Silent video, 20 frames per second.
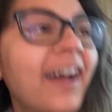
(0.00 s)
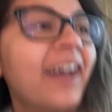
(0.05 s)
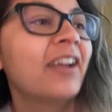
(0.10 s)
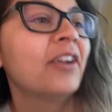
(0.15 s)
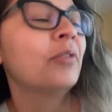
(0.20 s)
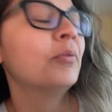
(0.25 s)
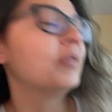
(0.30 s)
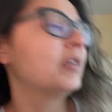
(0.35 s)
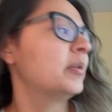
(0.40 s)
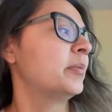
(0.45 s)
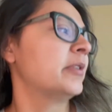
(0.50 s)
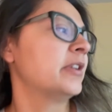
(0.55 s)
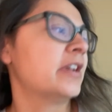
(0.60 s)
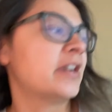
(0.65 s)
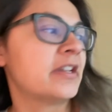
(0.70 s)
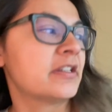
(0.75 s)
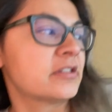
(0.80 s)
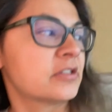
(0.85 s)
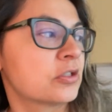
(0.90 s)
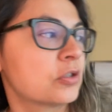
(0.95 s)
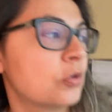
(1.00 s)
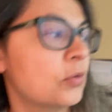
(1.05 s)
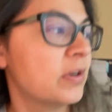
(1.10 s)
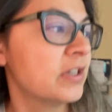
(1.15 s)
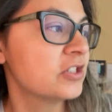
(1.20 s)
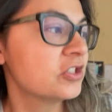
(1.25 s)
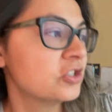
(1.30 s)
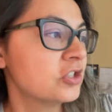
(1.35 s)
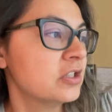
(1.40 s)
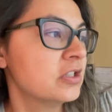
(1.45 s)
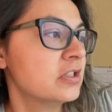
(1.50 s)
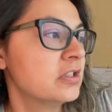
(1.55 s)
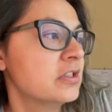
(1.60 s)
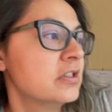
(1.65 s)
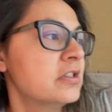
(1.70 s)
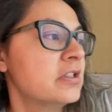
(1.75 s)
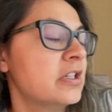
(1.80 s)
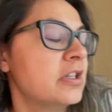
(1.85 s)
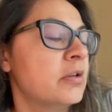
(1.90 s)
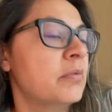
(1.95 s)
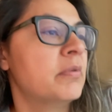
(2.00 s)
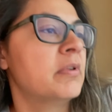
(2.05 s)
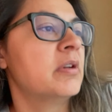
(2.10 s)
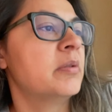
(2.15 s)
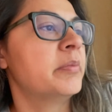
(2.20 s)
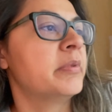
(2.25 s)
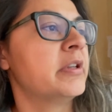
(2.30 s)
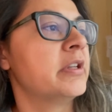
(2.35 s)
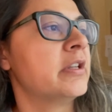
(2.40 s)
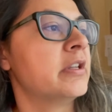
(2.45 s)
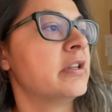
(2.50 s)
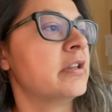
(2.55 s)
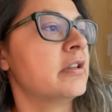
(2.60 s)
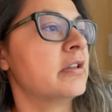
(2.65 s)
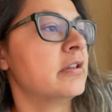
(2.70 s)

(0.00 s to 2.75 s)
I don't want to be asked questions. I don't want to be